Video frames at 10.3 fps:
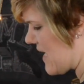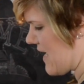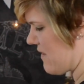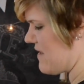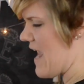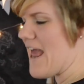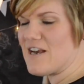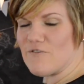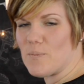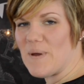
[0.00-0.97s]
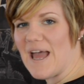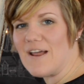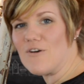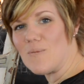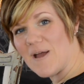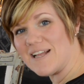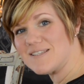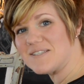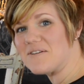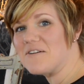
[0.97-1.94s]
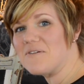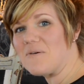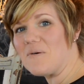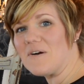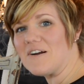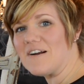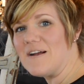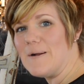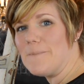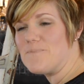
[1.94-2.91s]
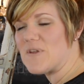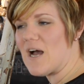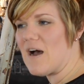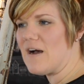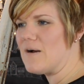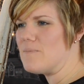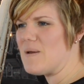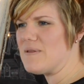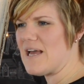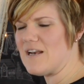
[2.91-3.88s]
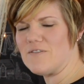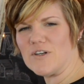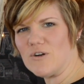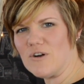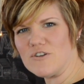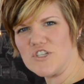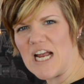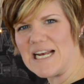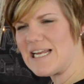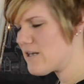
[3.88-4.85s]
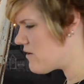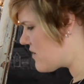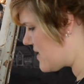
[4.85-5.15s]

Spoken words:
like the end of a pen or pencil, or maybe the end of a crochet needle or